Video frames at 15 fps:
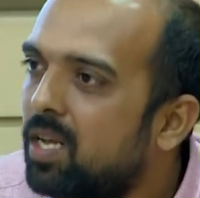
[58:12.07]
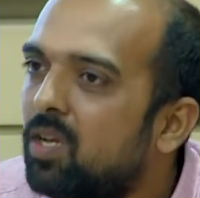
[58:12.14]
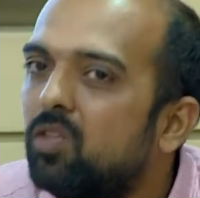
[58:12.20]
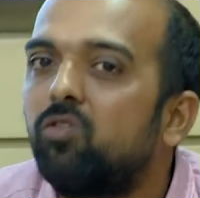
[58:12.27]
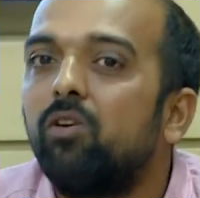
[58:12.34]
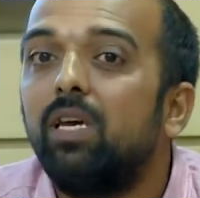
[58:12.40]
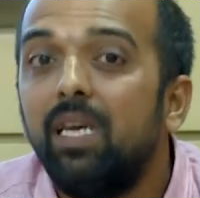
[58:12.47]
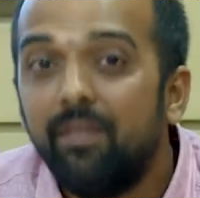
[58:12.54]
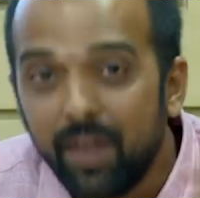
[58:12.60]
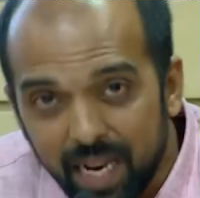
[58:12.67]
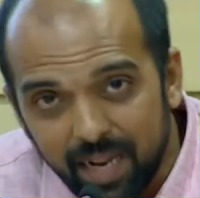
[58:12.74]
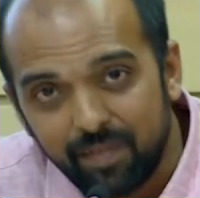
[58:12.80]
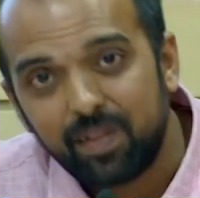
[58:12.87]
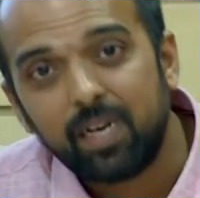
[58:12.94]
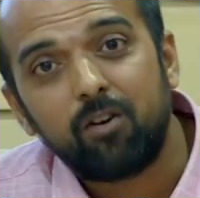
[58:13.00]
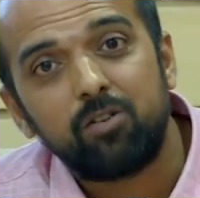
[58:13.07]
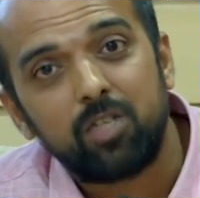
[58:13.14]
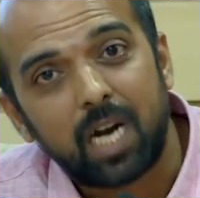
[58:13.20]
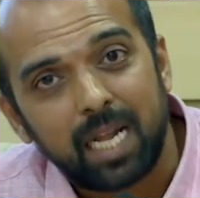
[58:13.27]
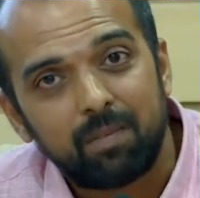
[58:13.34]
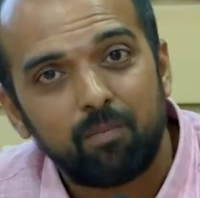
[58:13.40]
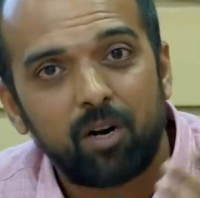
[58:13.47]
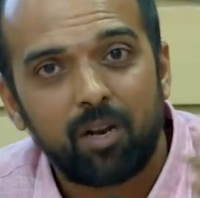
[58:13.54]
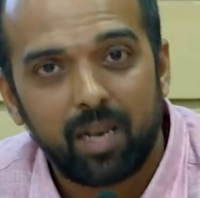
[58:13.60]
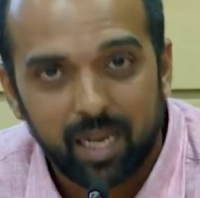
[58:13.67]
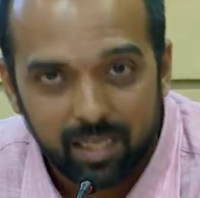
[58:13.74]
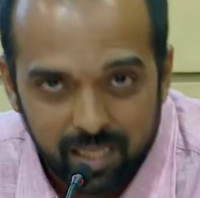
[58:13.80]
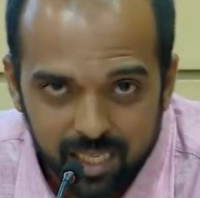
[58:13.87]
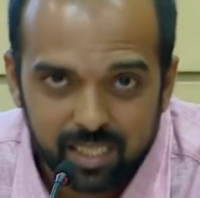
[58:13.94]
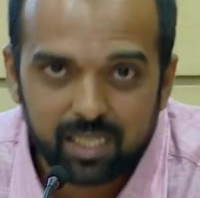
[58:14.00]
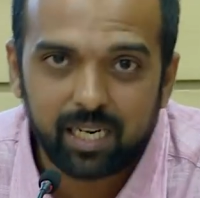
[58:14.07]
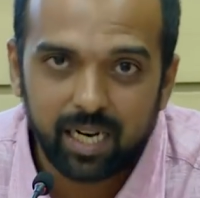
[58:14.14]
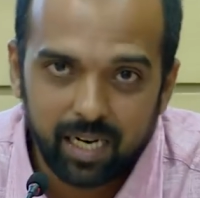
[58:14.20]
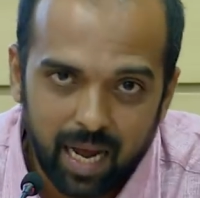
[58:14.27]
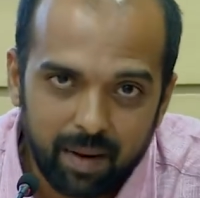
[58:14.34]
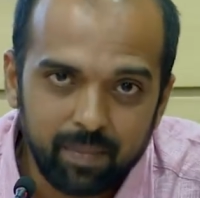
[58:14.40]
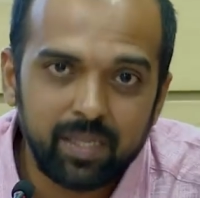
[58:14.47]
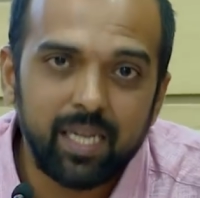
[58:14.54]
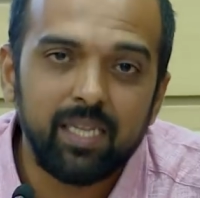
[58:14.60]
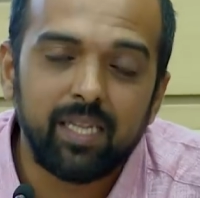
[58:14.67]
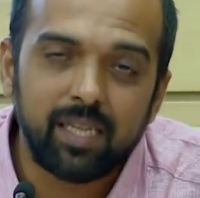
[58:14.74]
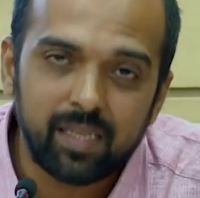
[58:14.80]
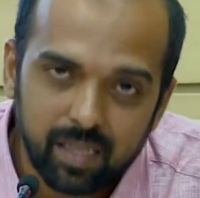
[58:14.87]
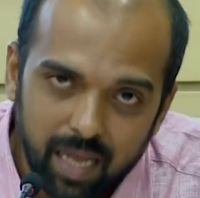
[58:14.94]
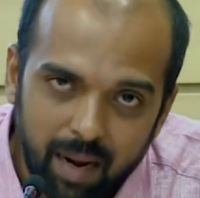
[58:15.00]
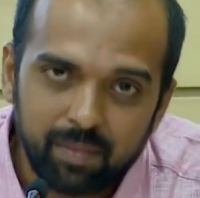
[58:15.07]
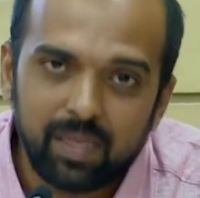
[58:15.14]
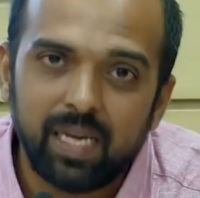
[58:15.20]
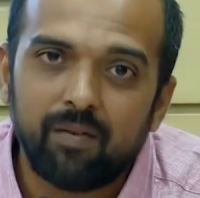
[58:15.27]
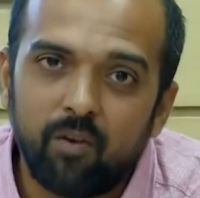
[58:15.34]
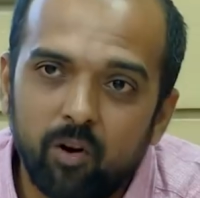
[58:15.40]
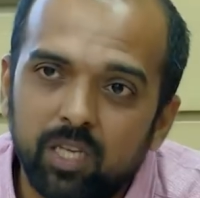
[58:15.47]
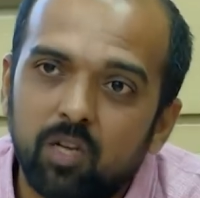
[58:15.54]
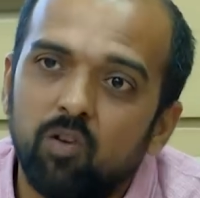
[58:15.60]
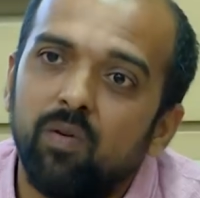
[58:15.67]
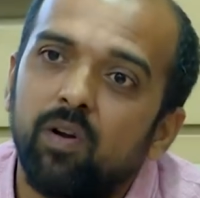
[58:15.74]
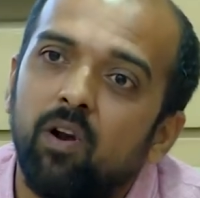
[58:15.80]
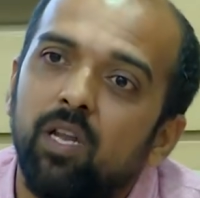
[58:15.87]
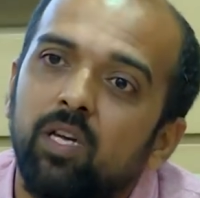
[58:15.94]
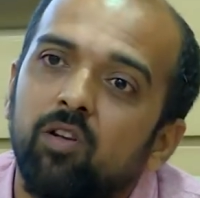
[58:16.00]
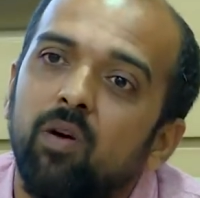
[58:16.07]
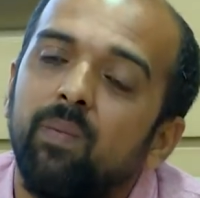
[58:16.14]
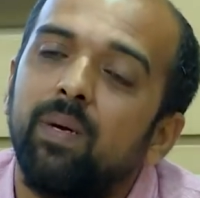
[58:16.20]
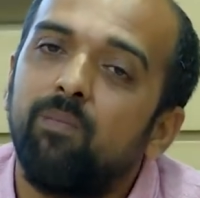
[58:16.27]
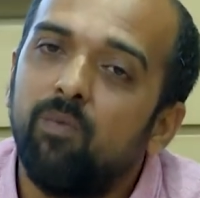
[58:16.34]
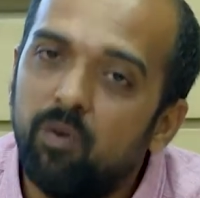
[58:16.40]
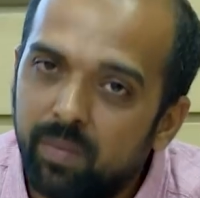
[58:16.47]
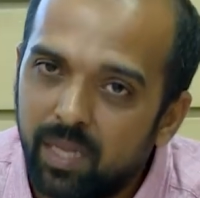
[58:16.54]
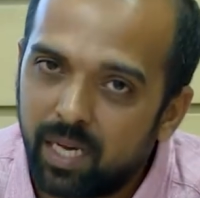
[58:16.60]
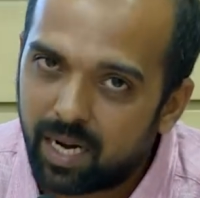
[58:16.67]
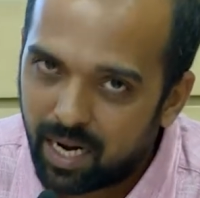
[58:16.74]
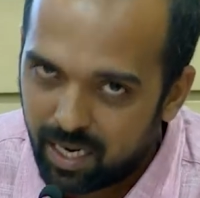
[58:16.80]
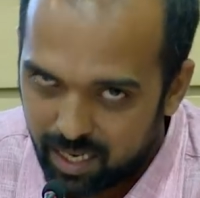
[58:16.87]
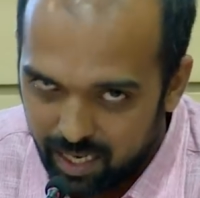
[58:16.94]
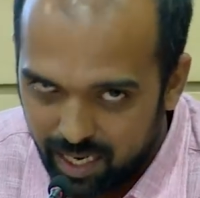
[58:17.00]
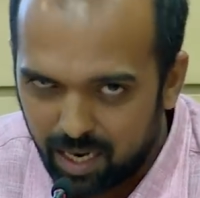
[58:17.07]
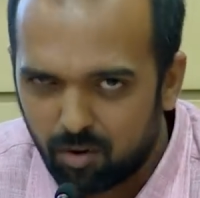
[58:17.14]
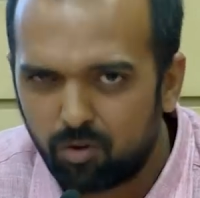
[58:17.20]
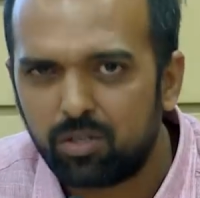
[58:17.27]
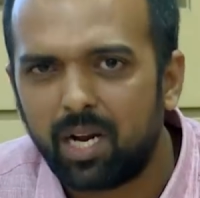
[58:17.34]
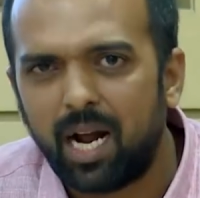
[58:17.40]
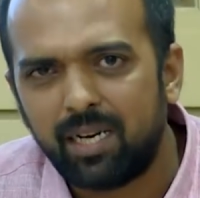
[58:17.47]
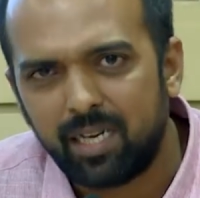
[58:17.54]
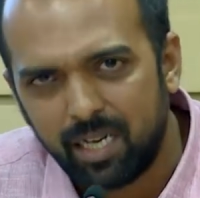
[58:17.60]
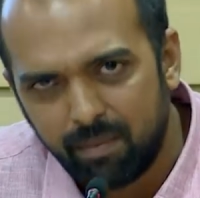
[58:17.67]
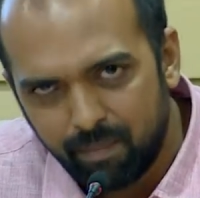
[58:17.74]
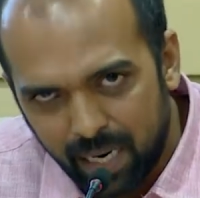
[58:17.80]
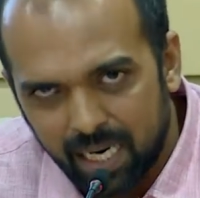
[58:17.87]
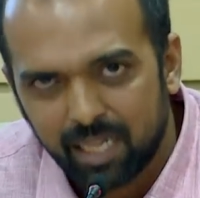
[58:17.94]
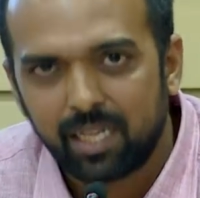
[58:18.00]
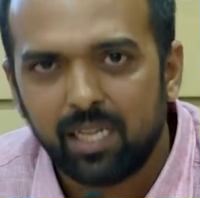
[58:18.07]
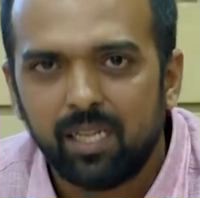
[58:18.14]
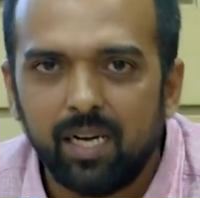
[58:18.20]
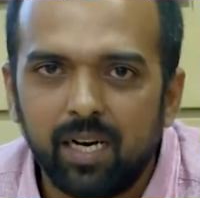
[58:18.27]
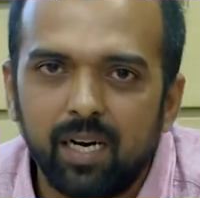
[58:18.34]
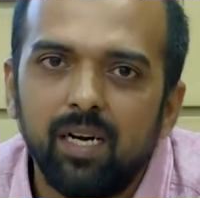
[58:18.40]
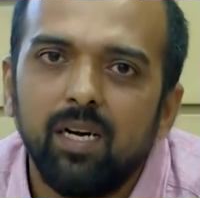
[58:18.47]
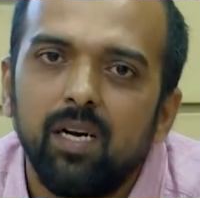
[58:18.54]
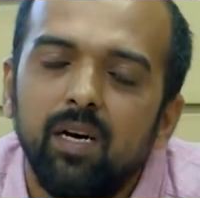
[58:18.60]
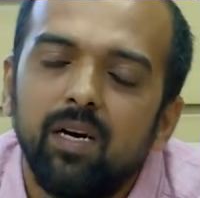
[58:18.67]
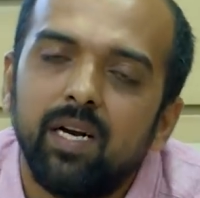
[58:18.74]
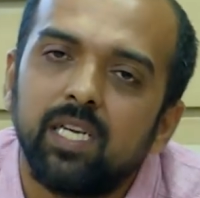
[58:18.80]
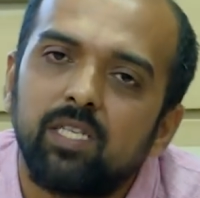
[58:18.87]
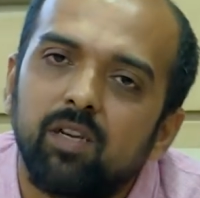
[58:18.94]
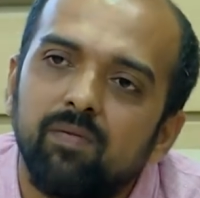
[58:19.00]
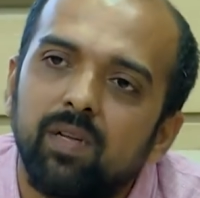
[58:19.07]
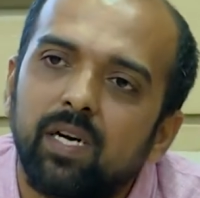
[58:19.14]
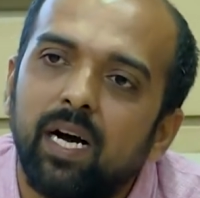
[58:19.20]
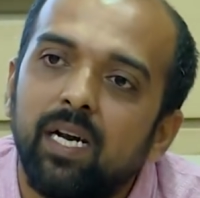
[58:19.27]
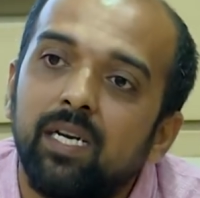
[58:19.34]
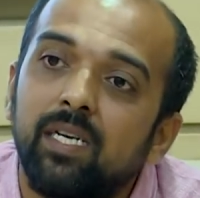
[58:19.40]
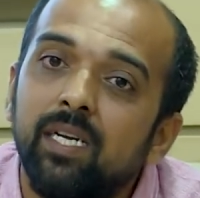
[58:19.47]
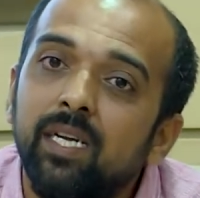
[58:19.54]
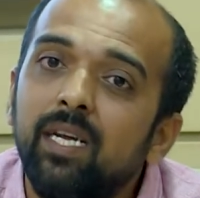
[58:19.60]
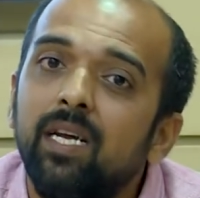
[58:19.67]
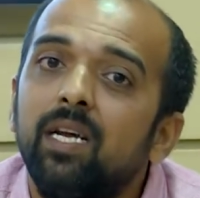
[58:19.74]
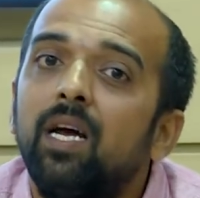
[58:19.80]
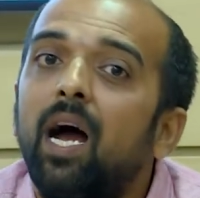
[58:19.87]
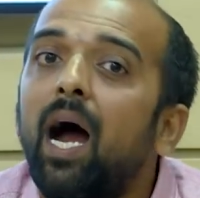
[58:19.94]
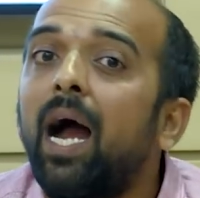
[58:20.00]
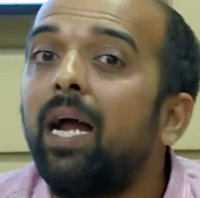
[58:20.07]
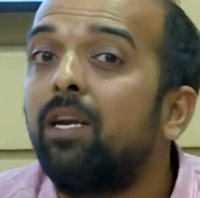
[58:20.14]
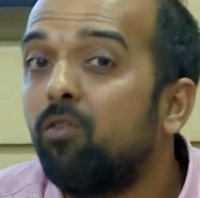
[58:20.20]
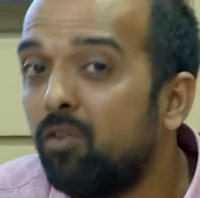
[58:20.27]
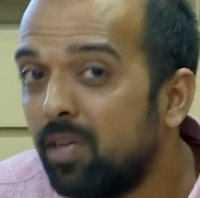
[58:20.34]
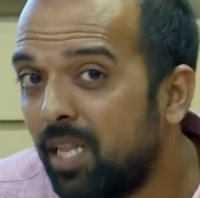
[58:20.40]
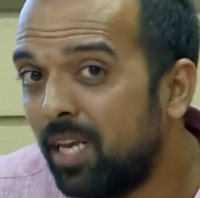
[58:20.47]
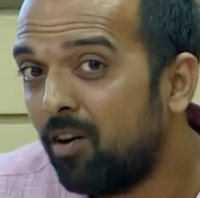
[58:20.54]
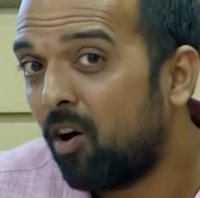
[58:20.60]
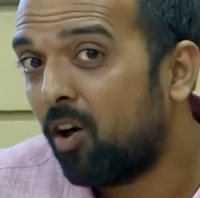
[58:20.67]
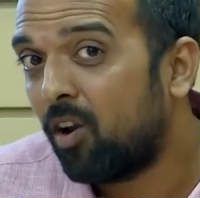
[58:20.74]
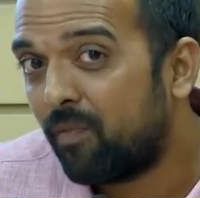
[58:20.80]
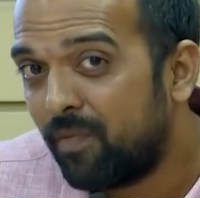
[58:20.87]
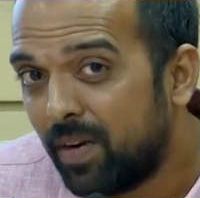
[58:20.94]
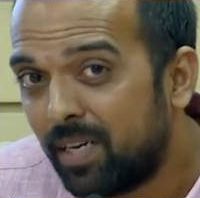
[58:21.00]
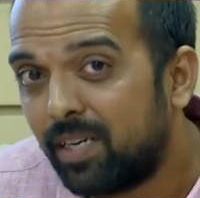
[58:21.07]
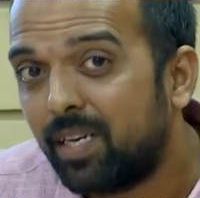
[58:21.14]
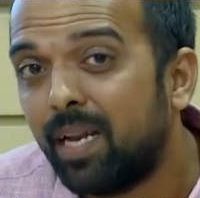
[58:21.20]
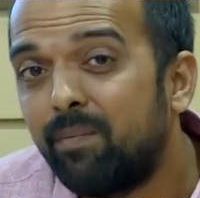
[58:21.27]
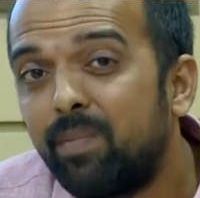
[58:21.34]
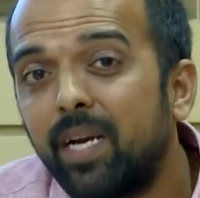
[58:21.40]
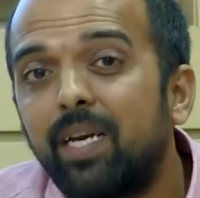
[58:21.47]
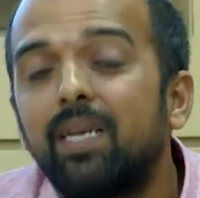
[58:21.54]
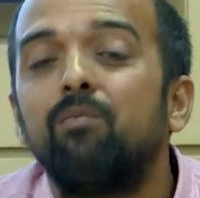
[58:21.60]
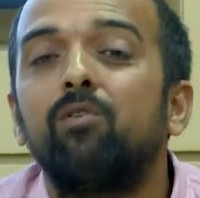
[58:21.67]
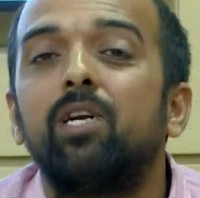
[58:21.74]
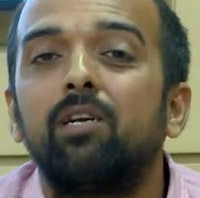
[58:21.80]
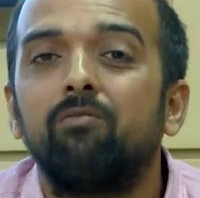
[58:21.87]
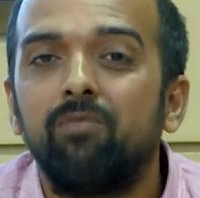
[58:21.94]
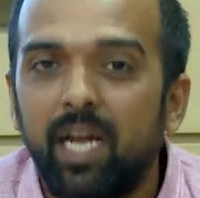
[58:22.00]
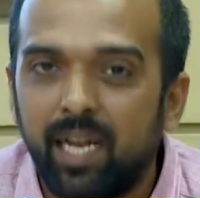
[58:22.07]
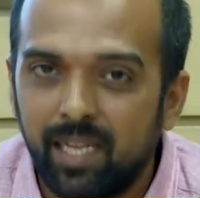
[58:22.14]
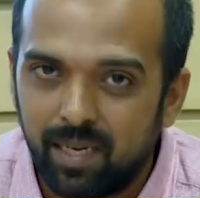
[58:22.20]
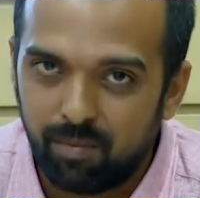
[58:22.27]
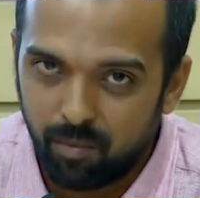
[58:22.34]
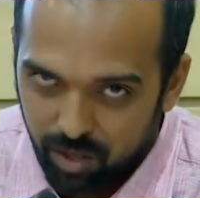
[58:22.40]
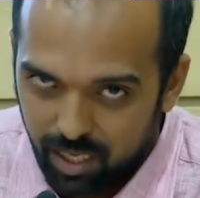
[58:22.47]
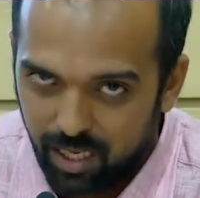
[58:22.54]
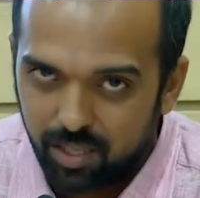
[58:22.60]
So even if the Gujarat model existed, I mean, then the, I mean, there was an overall economic boom in the country, and Gujarat did better than the rest of the country, I don't think all of it can be attributed to Narendra Modi.